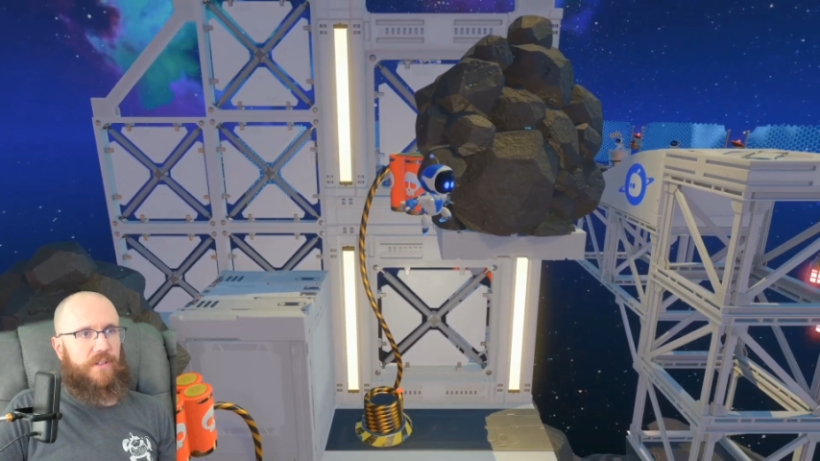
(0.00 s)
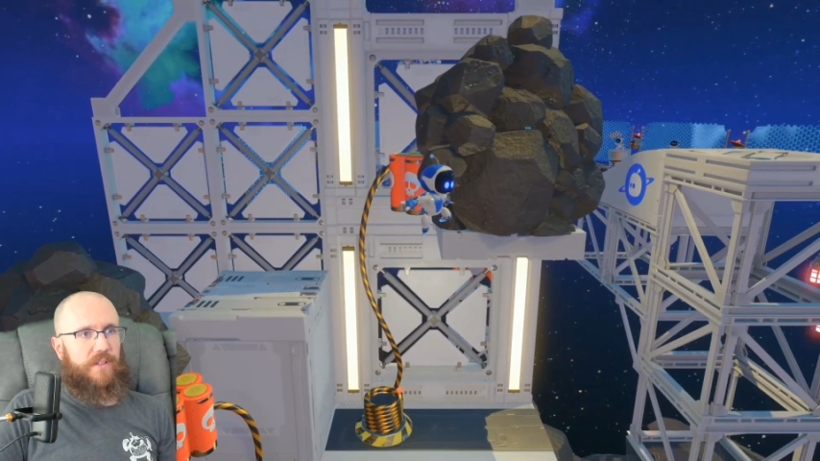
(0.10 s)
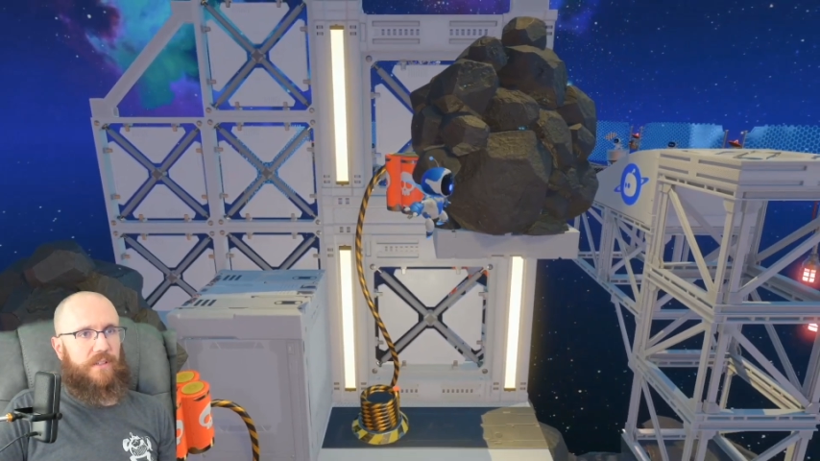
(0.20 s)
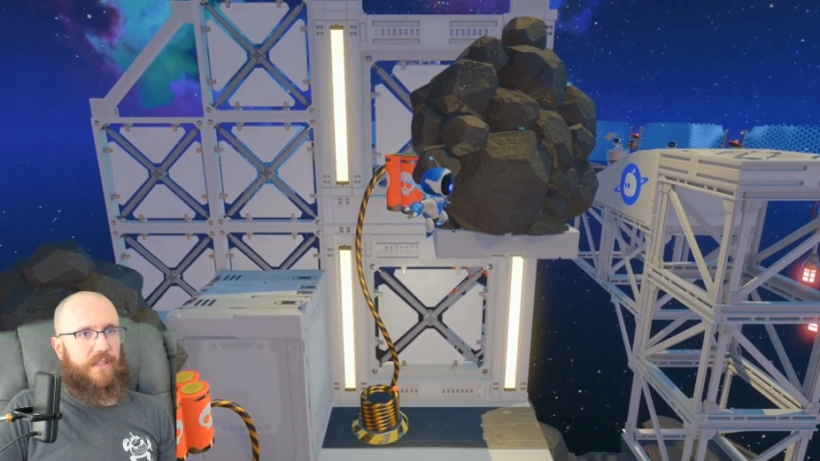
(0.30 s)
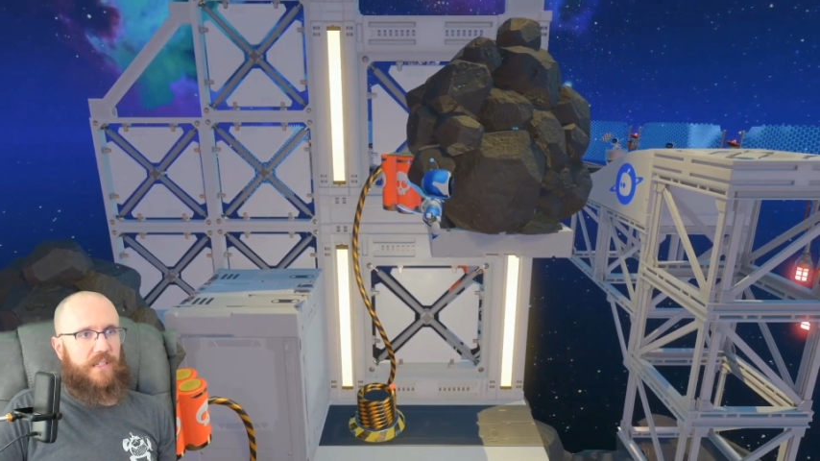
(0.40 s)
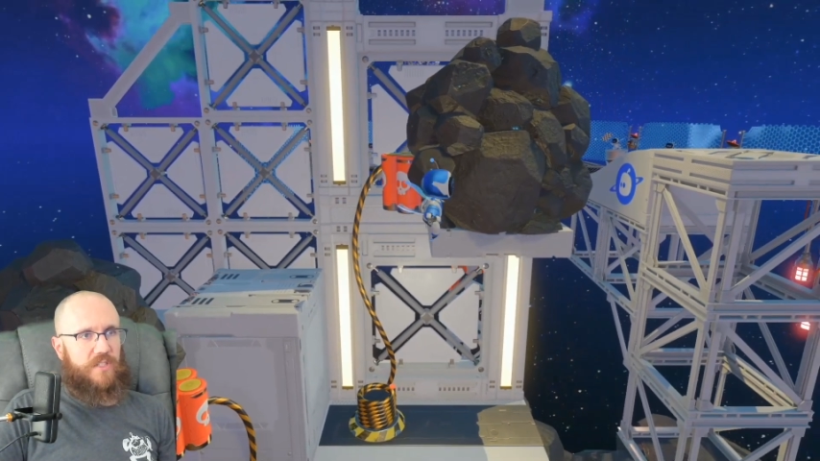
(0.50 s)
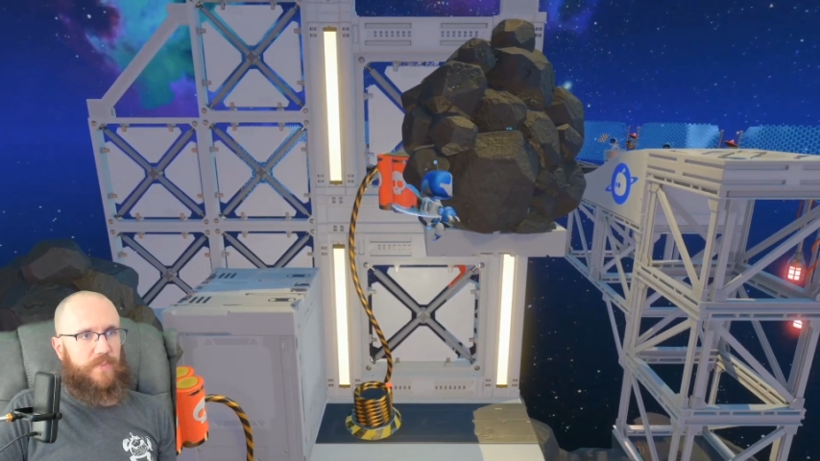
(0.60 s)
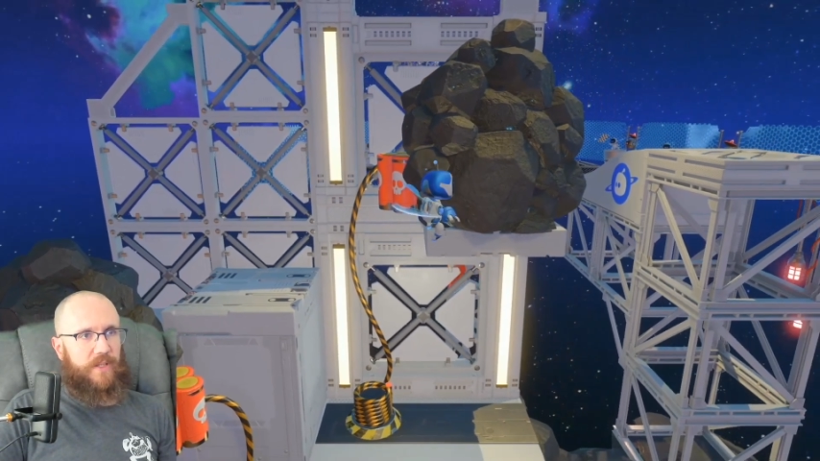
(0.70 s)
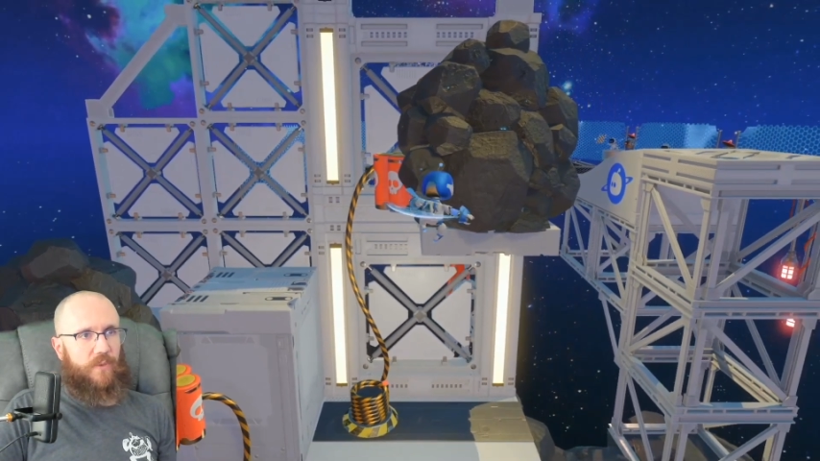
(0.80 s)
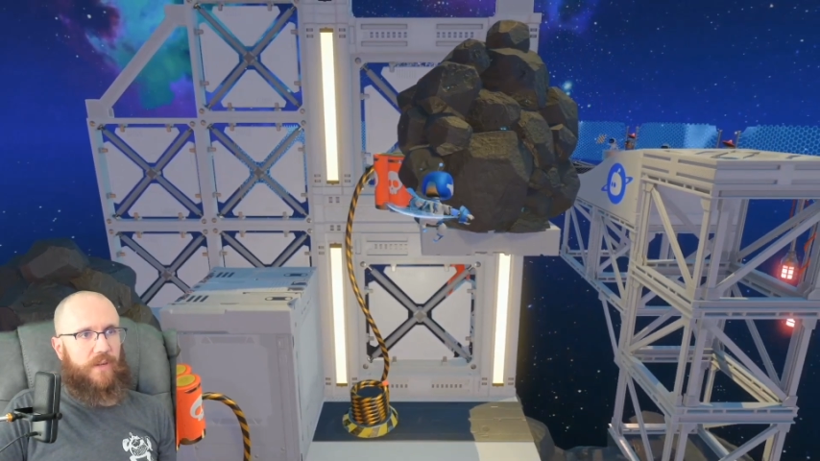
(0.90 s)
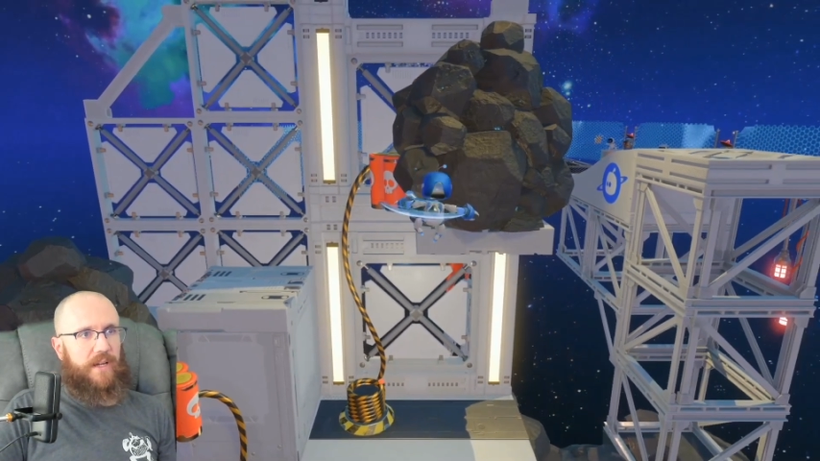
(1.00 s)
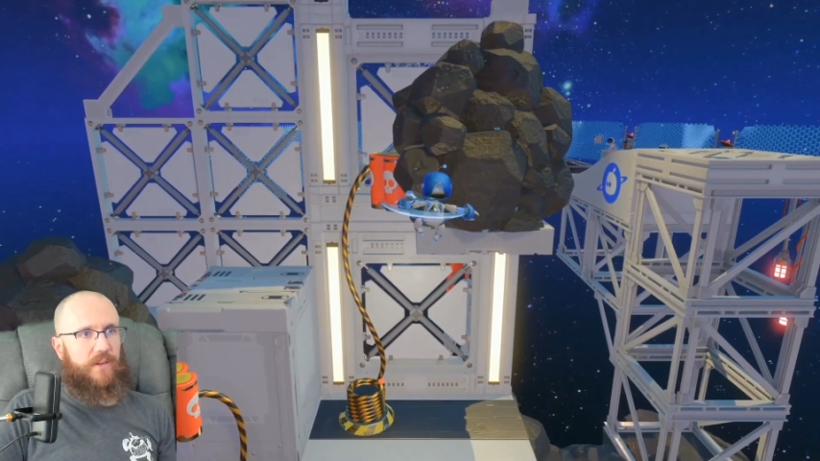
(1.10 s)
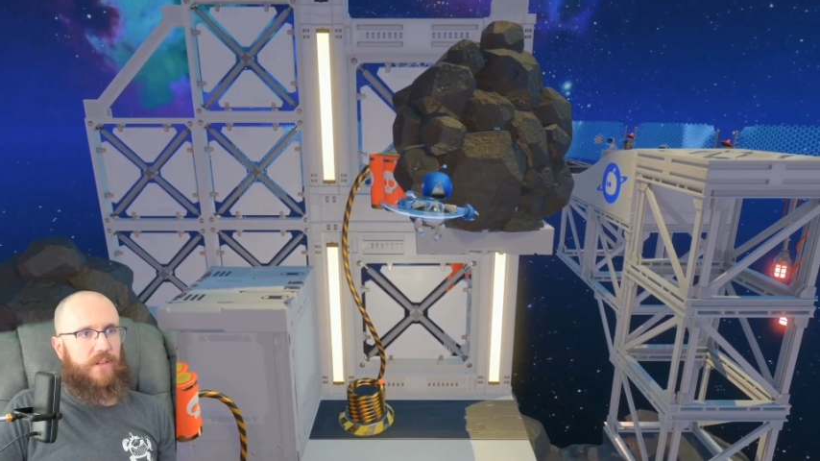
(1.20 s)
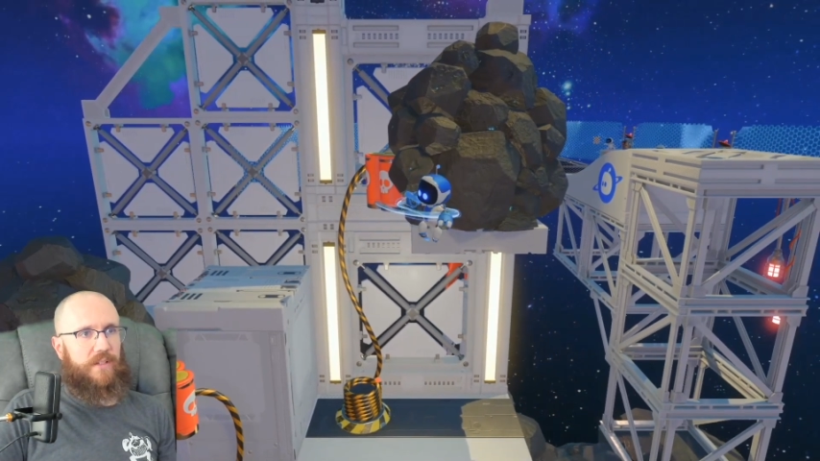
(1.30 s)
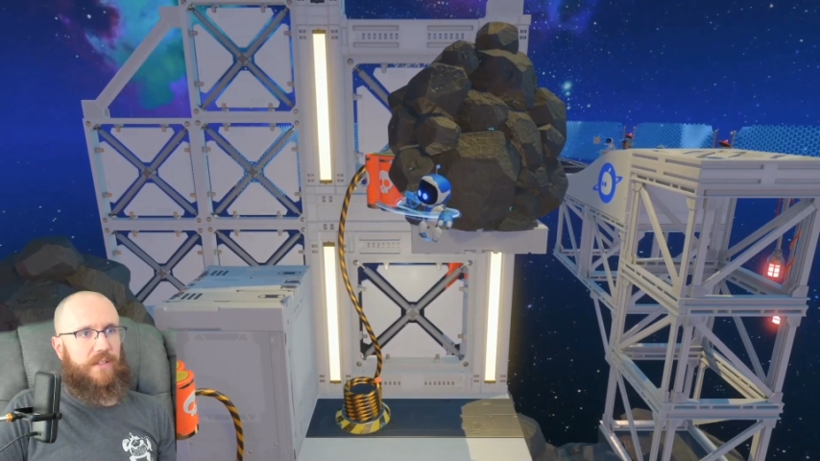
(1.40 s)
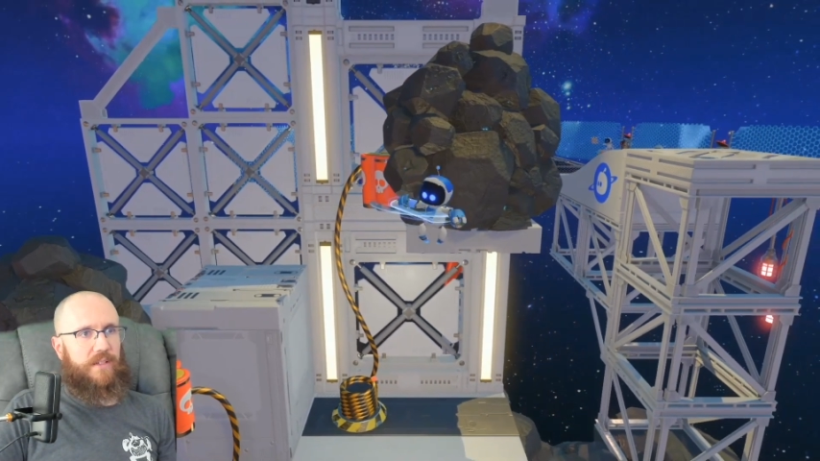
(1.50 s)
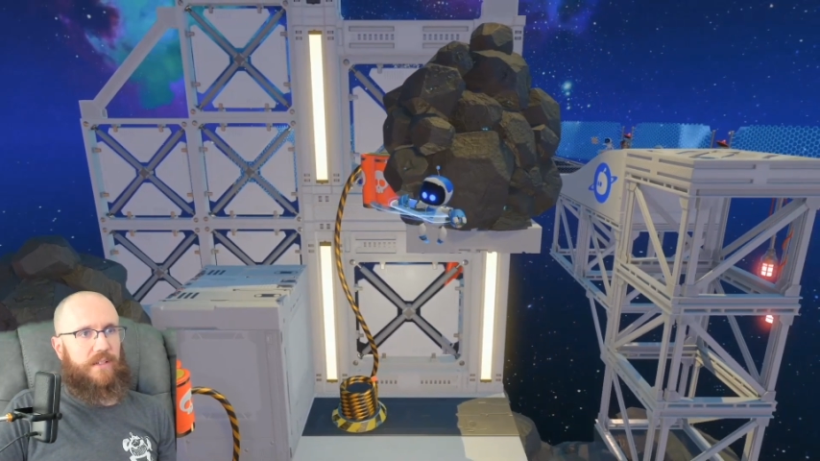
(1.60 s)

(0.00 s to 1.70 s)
to kind of spin around,